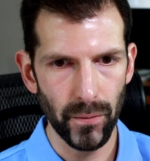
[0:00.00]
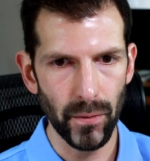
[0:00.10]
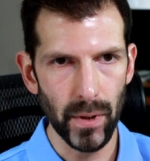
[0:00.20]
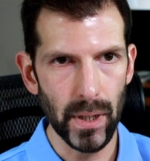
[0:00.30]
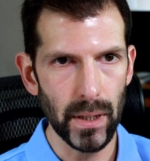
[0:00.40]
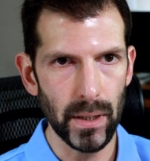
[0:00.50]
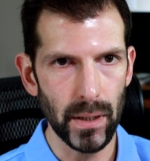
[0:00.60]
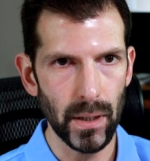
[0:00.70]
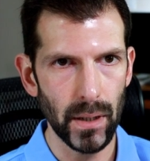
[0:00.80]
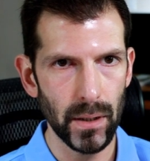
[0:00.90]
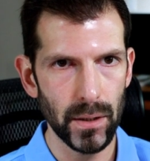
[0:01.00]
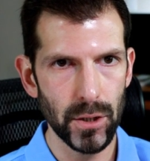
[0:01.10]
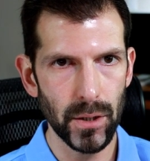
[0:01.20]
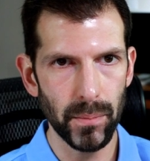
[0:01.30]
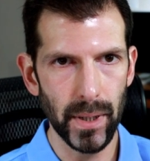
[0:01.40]
free
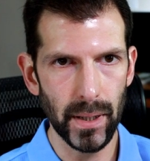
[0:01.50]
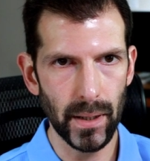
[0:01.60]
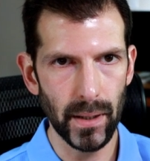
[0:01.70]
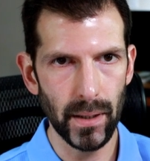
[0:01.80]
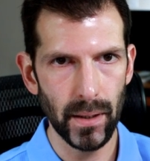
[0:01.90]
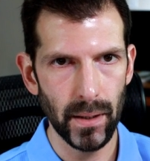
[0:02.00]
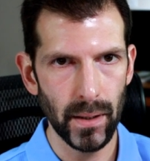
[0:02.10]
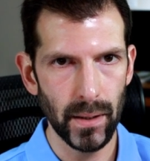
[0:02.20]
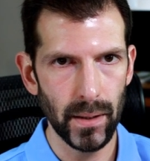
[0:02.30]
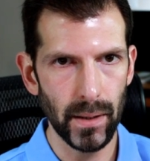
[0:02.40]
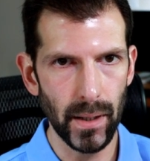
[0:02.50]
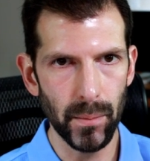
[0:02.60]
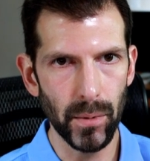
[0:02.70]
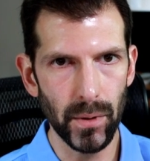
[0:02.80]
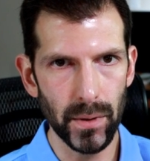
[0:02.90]
shipping
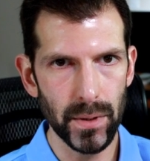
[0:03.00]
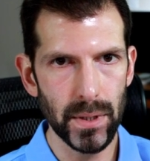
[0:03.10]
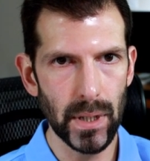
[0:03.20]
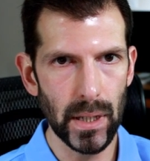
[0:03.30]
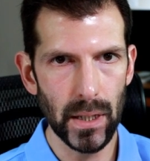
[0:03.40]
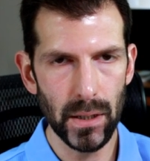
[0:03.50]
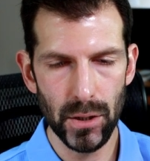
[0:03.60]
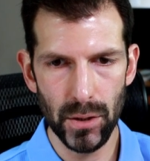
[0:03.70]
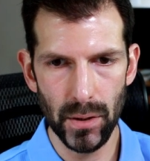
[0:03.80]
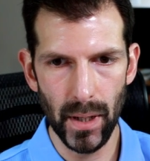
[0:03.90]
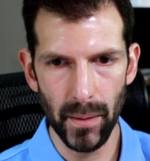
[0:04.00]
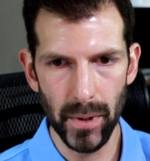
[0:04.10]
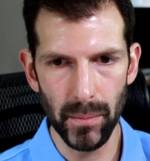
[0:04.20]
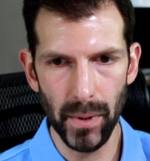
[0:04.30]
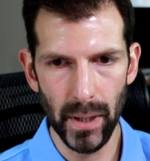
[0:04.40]
label city should not
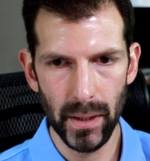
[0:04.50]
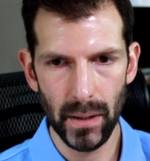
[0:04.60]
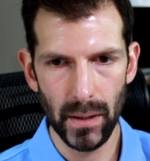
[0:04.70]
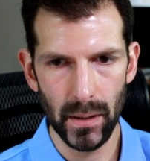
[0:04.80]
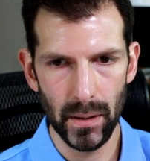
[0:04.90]
be blank.